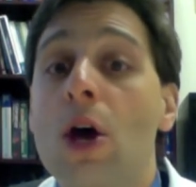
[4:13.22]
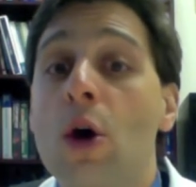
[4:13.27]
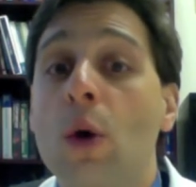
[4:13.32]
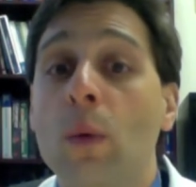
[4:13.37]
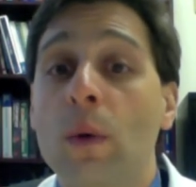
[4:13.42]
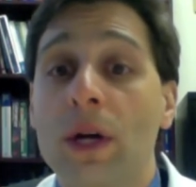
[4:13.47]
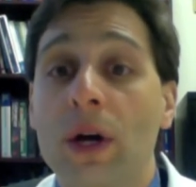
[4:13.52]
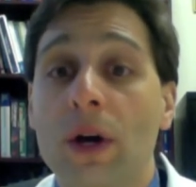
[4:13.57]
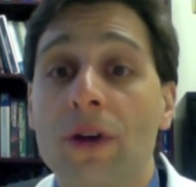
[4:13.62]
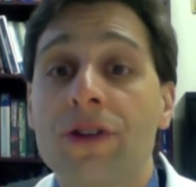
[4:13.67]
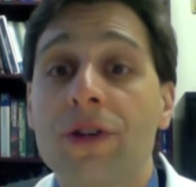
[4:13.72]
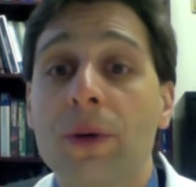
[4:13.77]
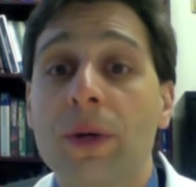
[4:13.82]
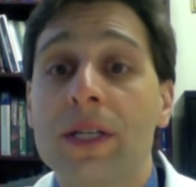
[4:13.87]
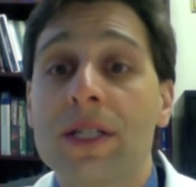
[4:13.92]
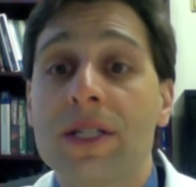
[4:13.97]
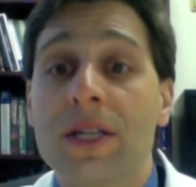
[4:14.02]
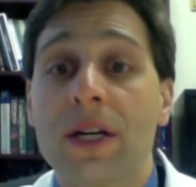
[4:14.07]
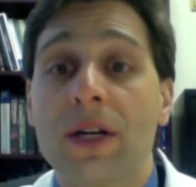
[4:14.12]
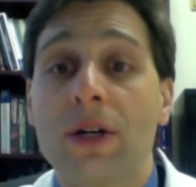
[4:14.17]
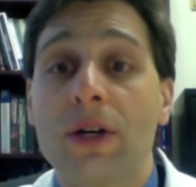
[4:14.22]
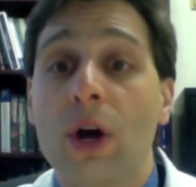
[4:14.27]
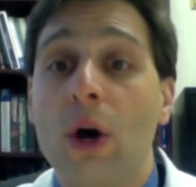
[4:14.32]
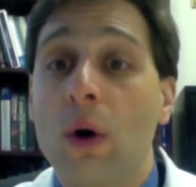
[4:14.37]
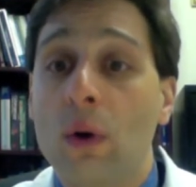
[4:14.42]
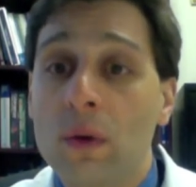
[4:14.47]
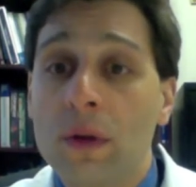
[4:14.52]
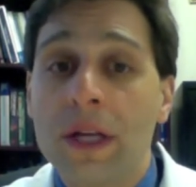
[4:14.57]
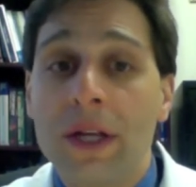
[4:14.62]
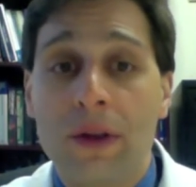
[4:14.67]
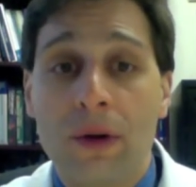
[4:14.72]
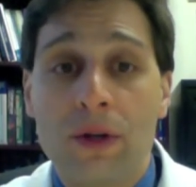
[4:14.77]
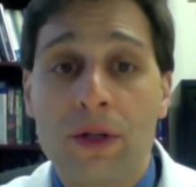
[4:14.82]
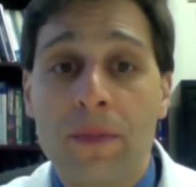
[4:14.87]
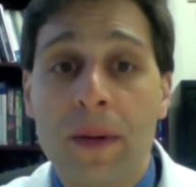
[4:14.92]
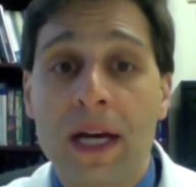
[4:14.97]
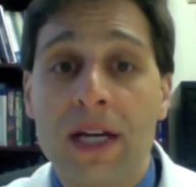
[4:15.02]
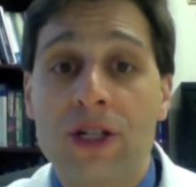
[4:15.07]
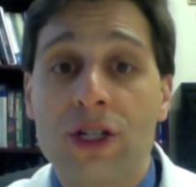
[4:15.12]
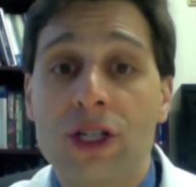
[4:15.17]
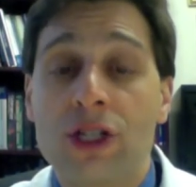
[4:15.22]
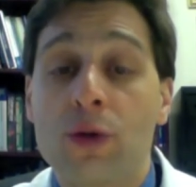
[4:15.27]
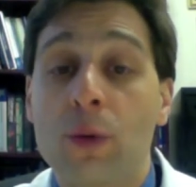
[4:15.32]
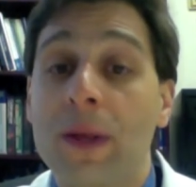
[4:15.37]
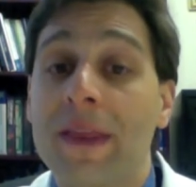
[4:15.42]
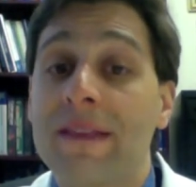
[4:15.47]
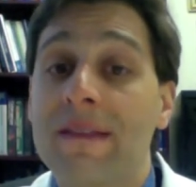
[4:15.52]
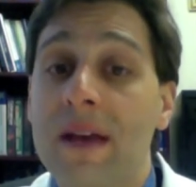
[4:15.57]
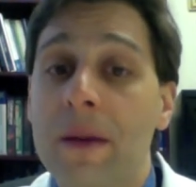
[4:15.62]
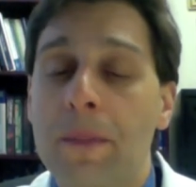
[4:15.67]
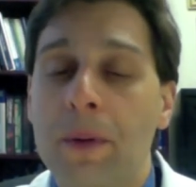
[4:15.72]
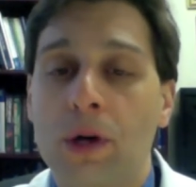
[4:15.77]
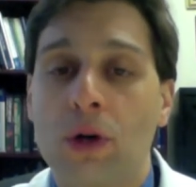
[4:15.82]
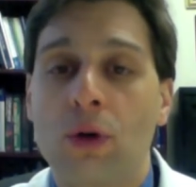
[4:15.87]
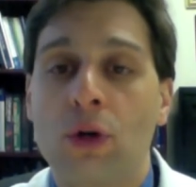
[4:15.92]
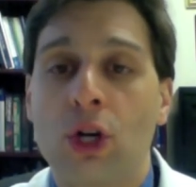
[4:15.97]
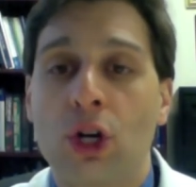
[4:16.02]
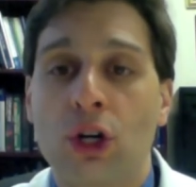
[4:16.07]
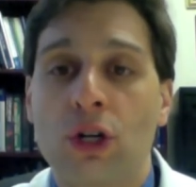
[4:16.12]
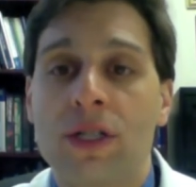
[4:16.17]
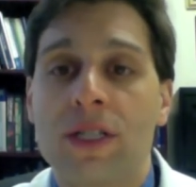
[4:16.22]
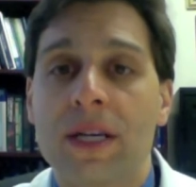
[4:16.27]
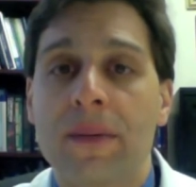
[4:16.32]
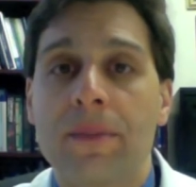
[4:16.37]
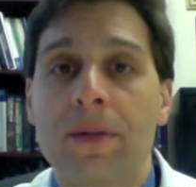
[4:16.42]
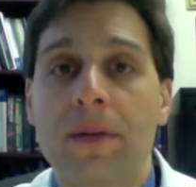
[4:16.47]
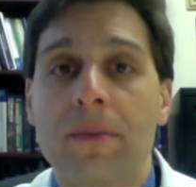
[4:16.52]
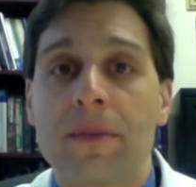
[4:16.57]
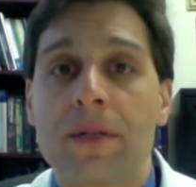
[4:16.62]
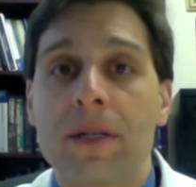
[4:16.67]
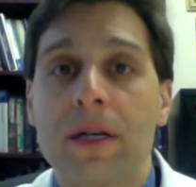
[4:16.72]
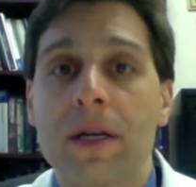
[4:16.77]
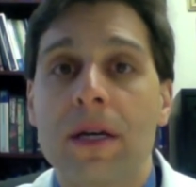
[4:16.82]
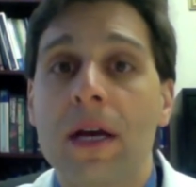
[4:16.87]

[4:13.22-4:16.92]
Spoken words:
We also considered only those patients with typical GERD symptoms,